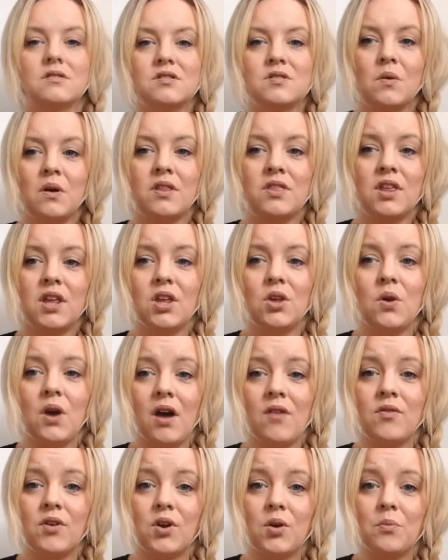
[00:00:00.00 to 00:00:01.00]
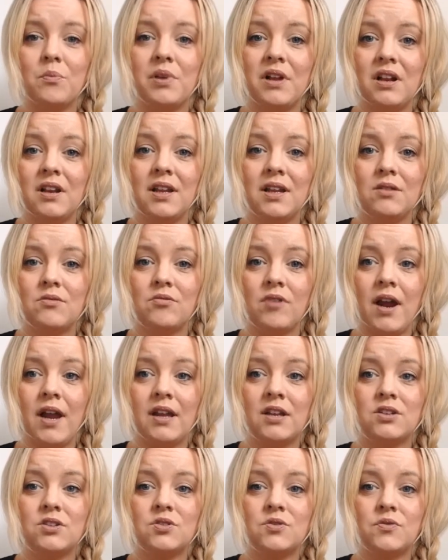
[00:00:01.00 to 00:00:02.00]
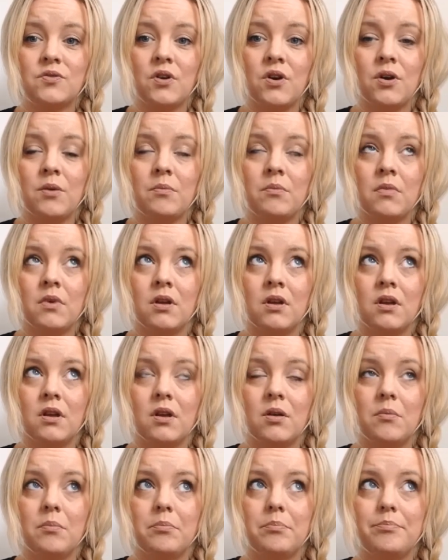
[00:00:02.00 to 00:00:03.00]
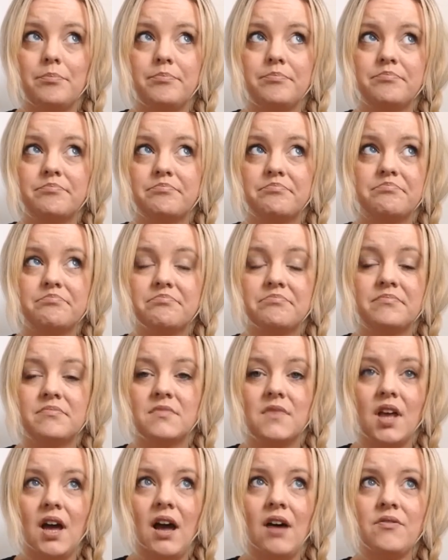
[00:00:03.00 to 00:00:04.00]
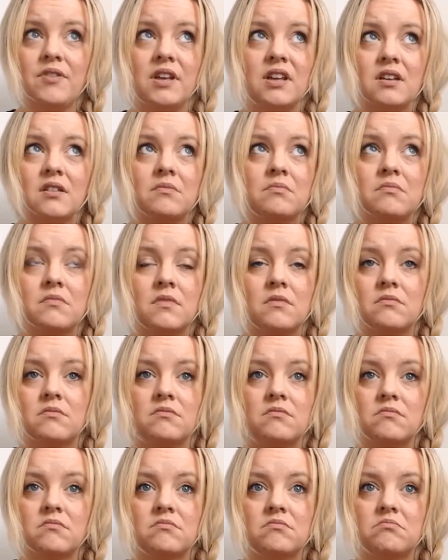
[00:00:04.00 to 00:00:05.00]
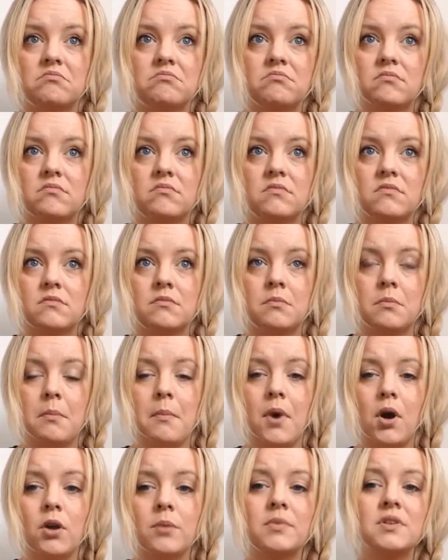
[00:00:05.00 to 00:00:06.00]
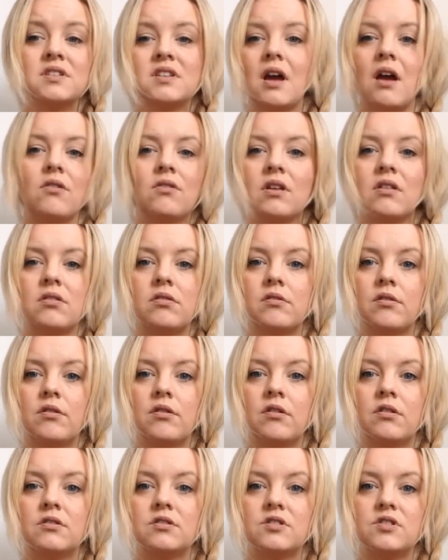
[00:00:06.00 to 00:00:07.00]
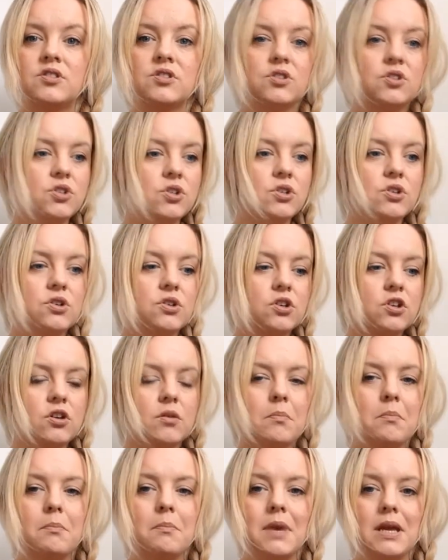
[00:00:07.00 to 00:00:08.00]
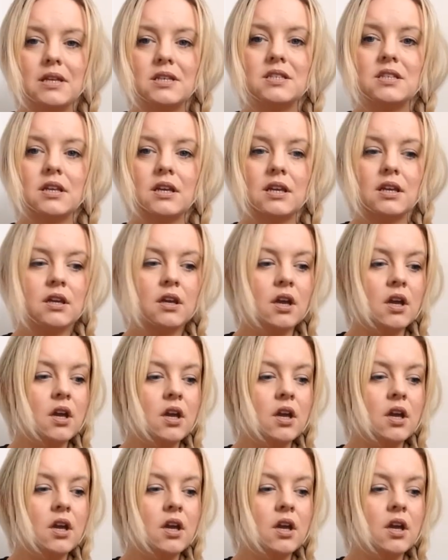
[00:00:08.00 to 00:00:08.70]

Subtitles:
So I think you have a complete range from having momentary thoughts to committing